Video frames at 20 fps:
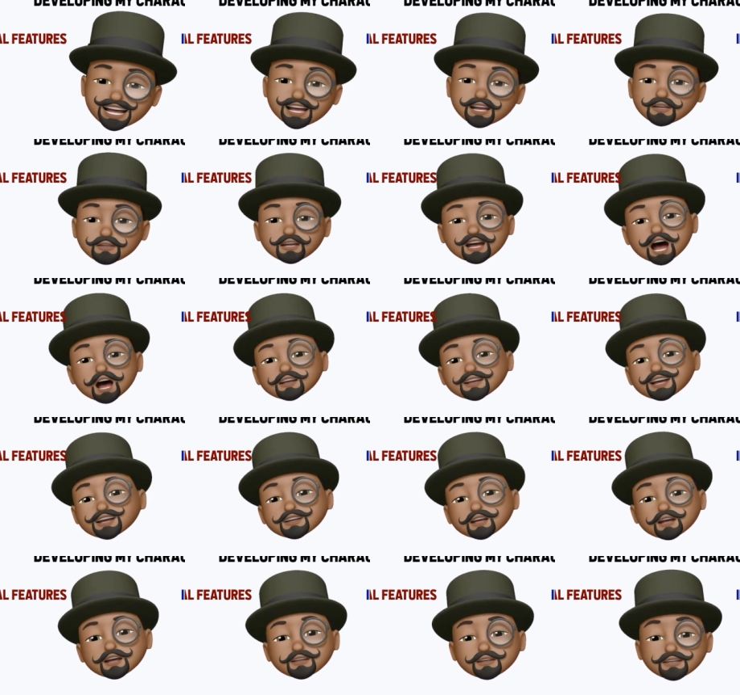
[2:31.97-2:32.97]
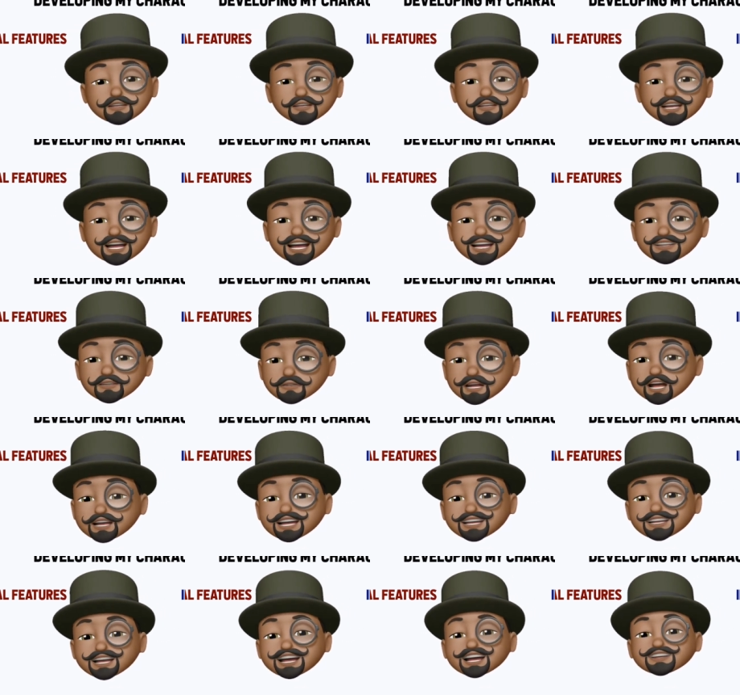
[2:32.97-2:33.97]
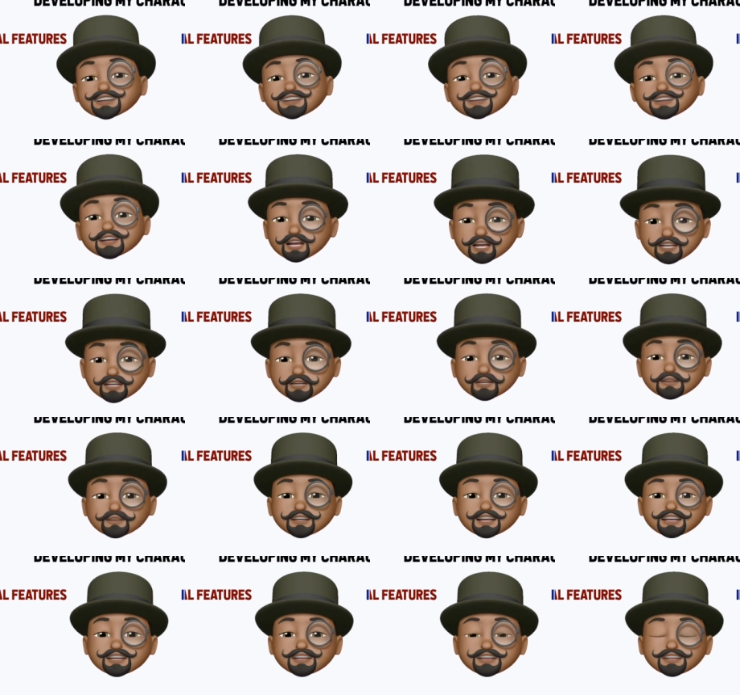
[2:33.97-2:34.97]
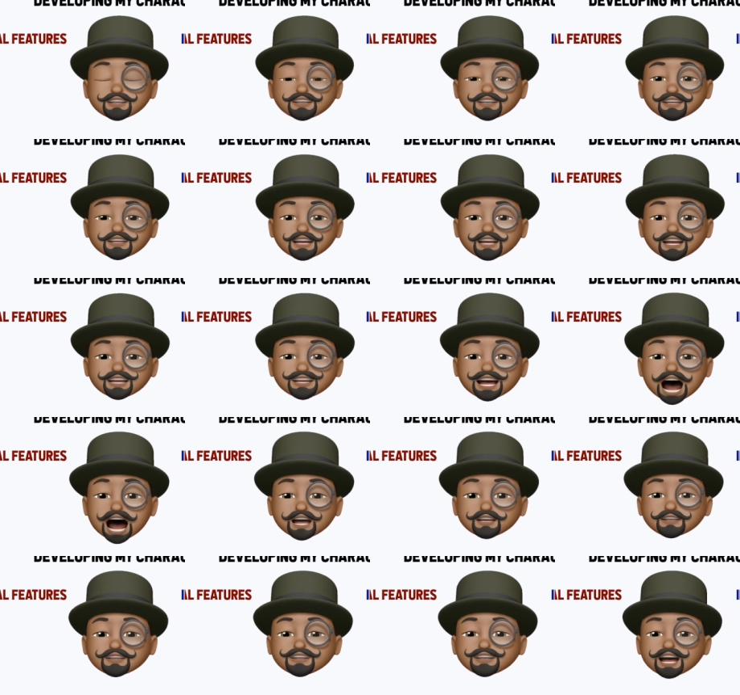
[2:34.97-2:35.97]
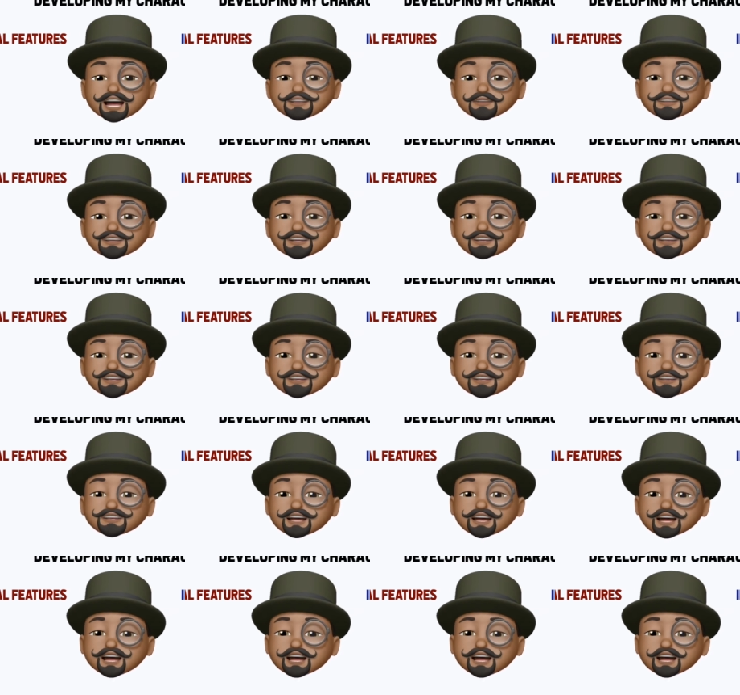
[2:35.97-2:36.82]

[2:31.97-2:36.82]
We already know a few things about his external features, his outside features.